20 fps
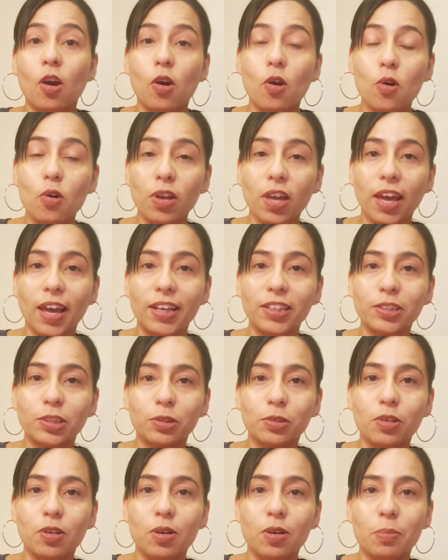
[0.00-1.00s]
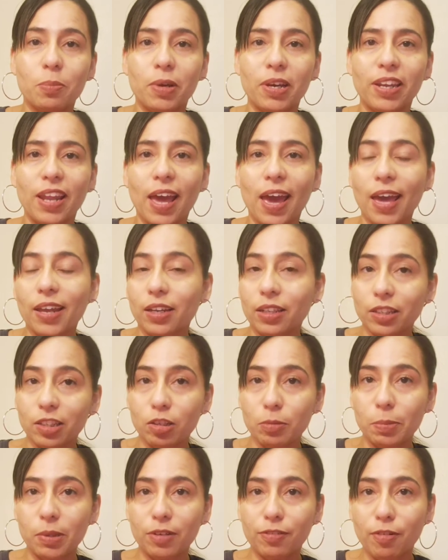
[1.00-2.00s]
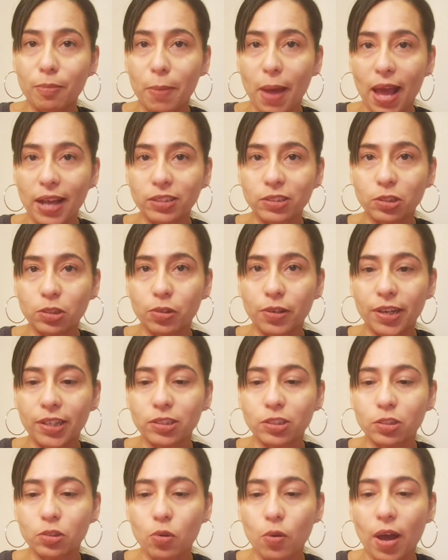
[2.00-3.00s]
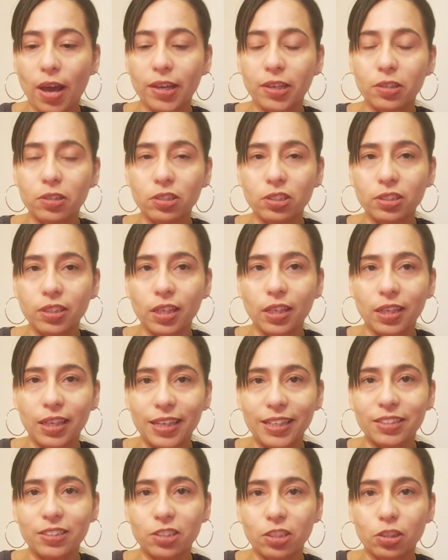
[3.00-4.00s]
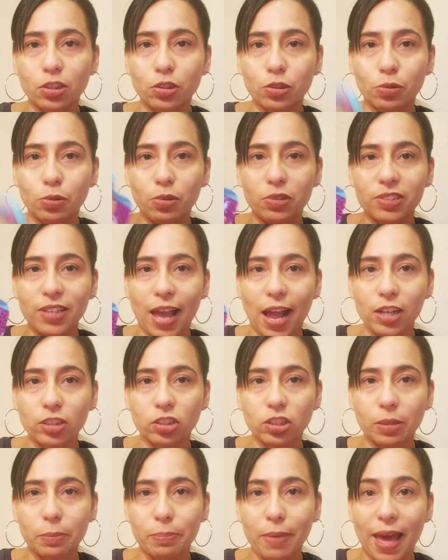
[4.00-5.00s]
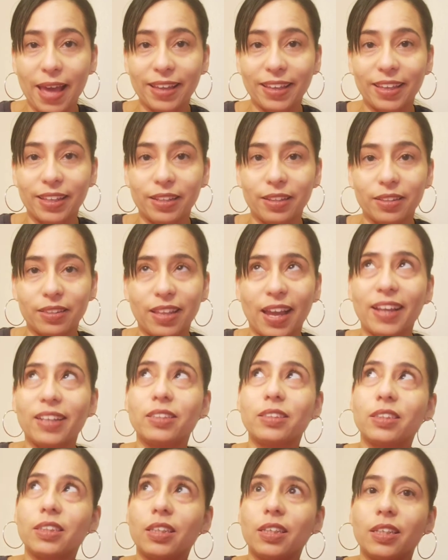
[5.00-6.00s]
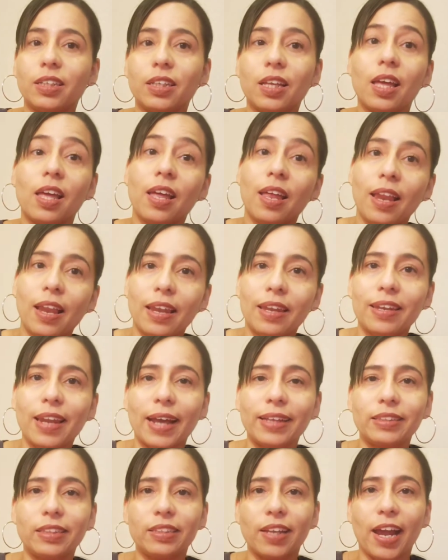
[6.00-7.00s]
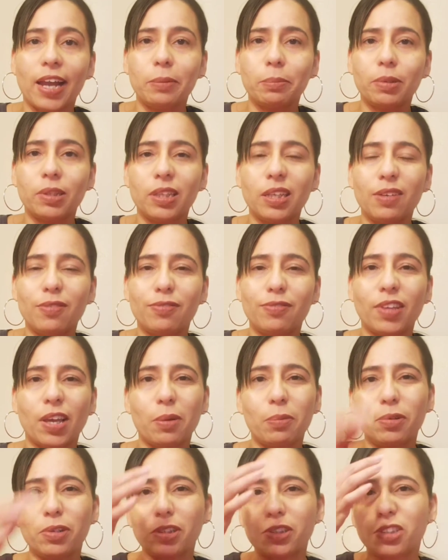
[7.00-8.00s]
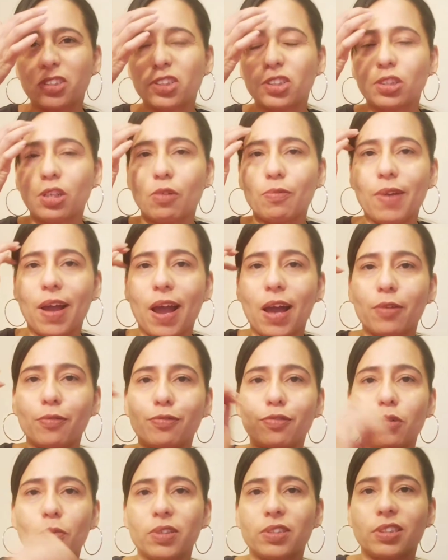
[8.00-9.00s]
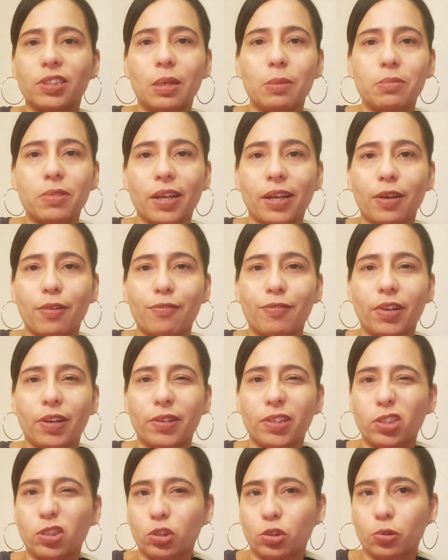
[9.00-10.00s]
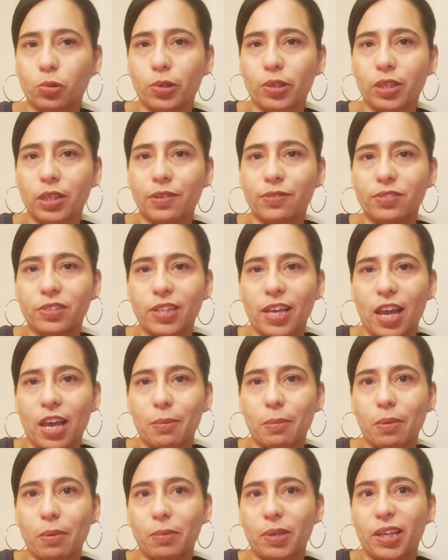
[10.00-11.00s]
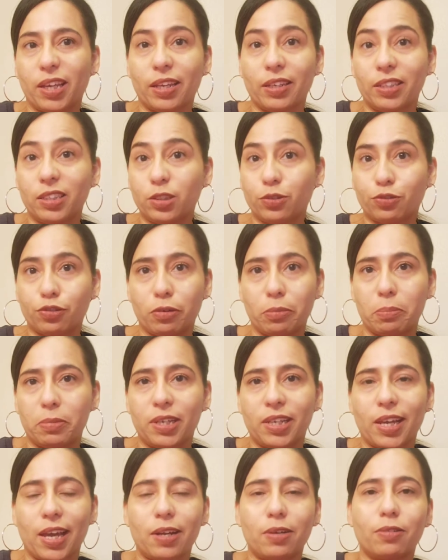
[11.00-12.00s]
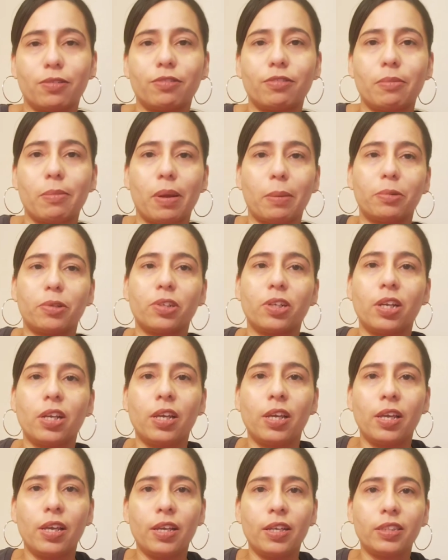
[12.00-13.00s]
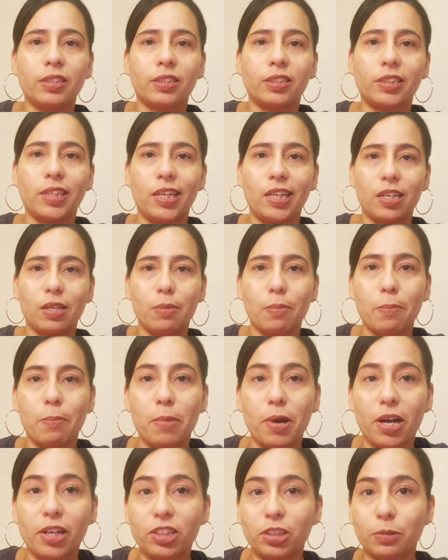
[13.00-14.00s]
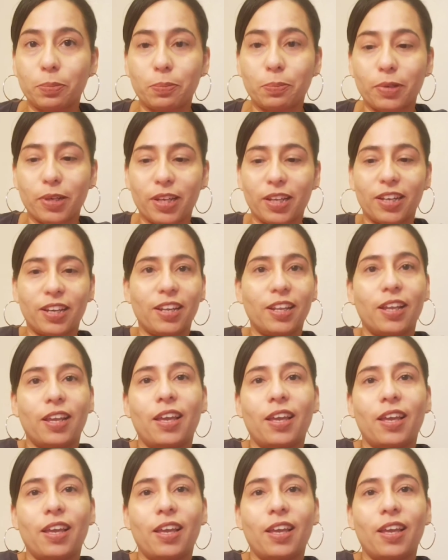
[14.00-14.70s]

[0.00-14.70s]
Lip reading: Okay, so I'm gonna add a little bit of a backstory. So I used to eat Dunkaroos actually back in 1999, I believe. They were just around for what seems like a very short-lived time. I mean, at least for me, I don't remember seeing them much, but